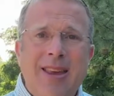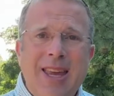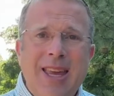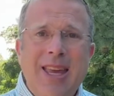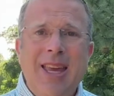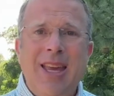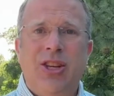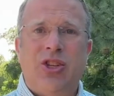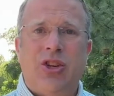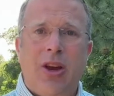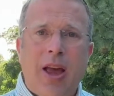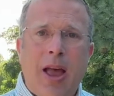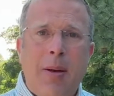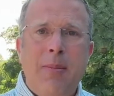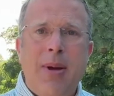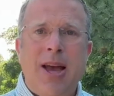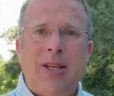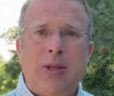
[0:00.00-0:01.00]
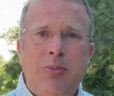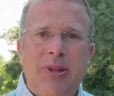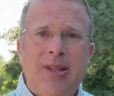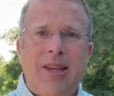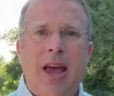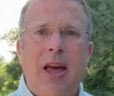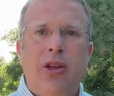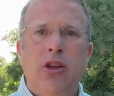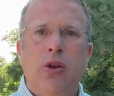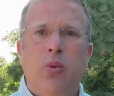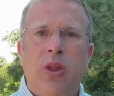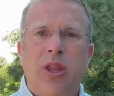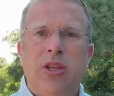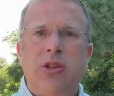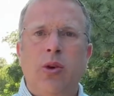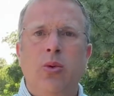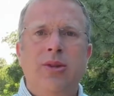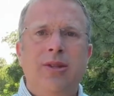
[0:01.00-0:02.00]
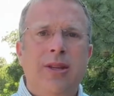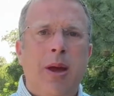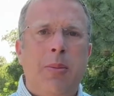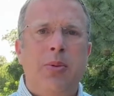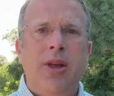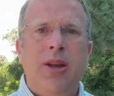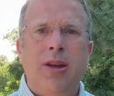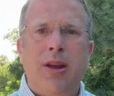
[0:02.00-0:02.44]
each Hamas battalion with its own deputy